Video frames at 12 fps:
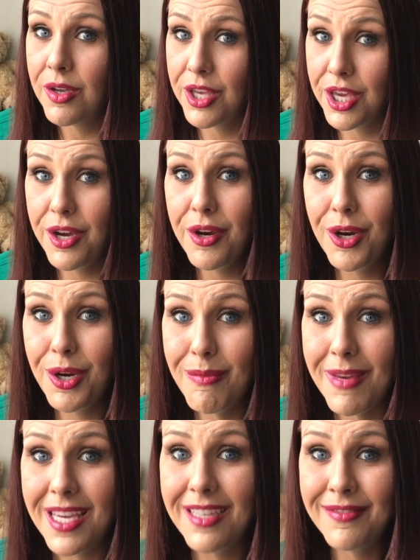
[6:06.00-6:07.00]
You heard
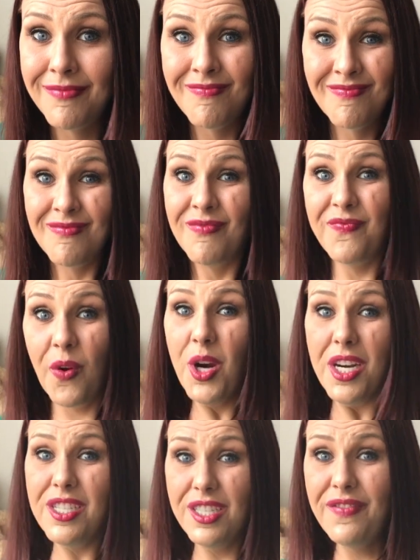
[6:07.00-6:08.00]
me.
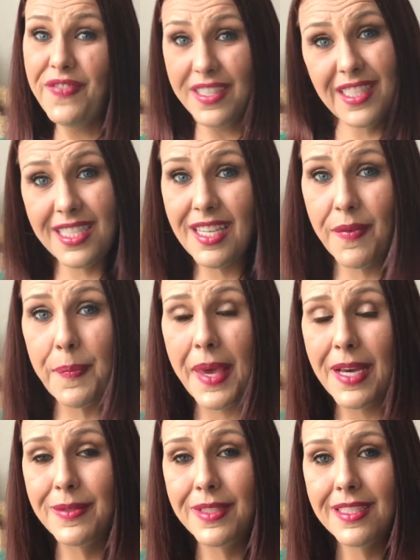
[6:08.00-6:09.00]
457
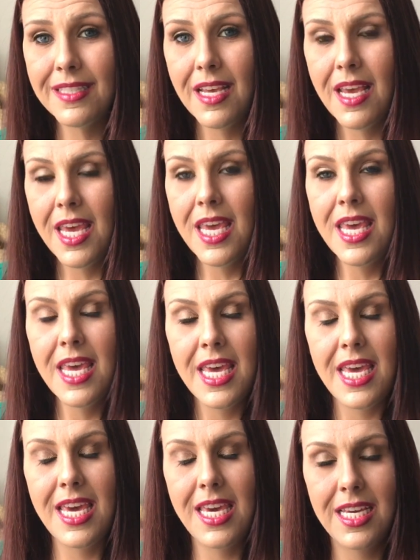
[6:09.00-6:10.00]
pounds.
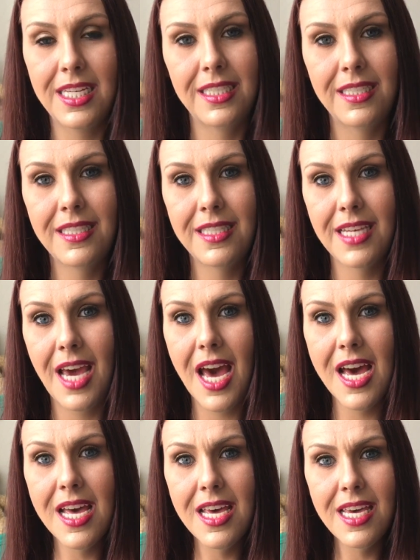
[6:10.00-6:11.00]
And
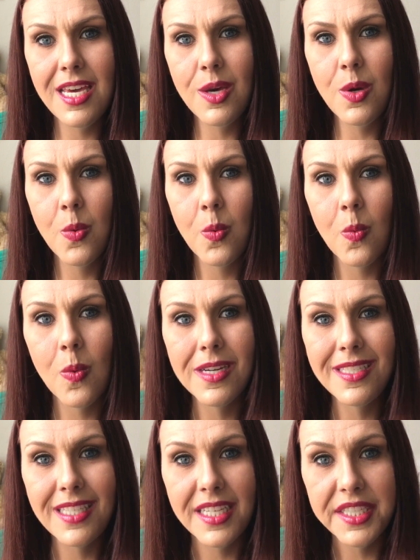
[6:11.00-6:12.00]
I
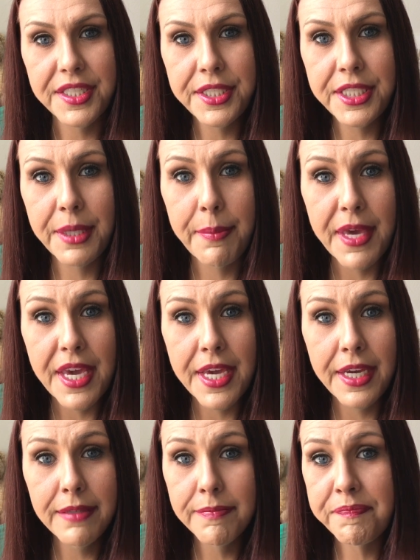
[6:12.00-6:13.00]
wanted to
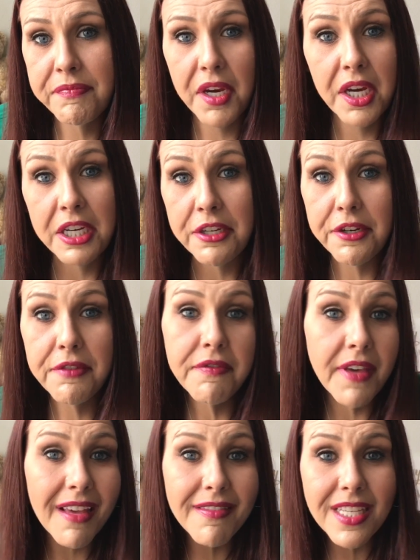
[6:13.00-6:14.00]
be
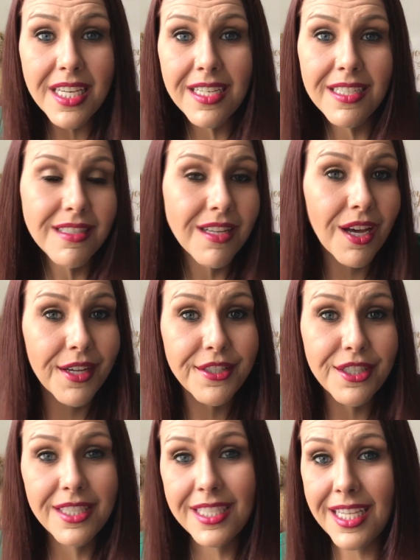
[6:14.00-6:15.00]
150,
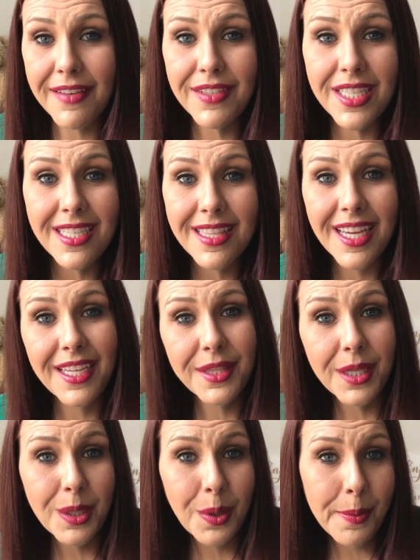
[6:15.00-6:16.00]
170 like
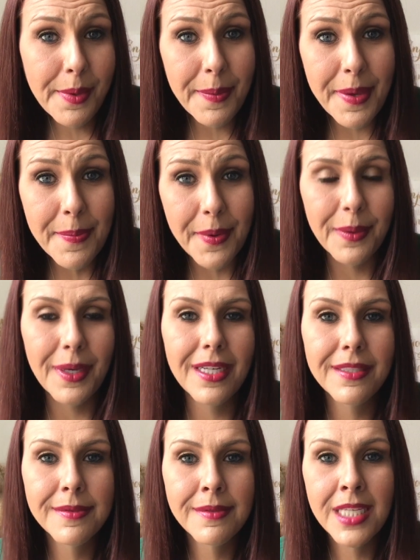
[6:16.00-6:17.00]
the normal people
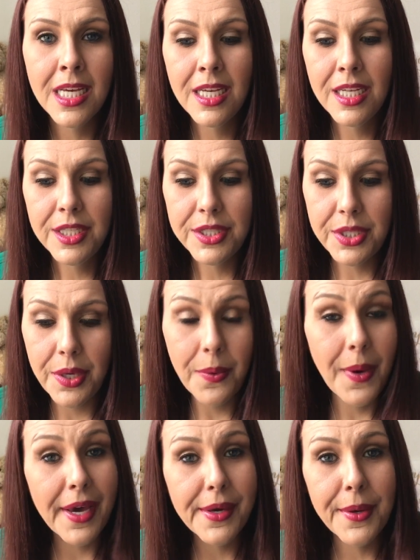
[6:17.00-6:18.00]
were.
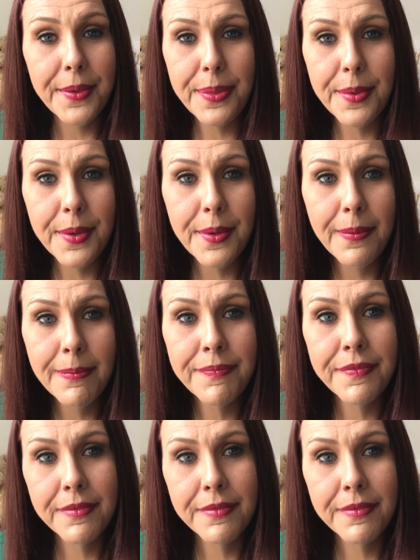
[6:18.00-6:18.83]
So I go through,